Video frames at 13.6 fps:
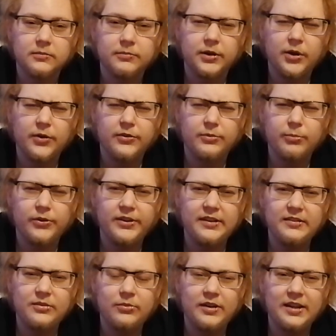Because what
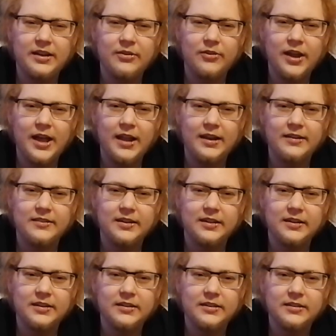is real reality
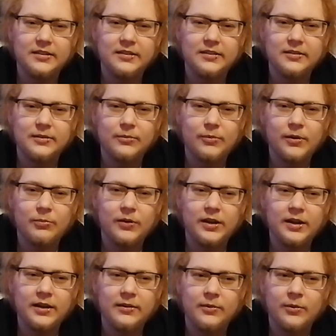when
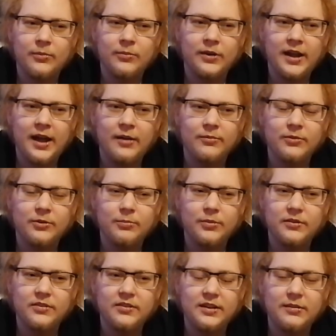we only have to
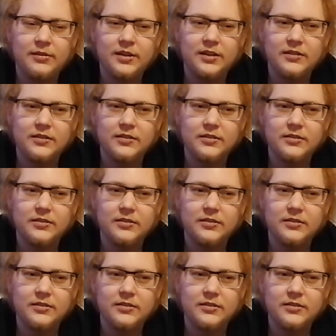perceive it?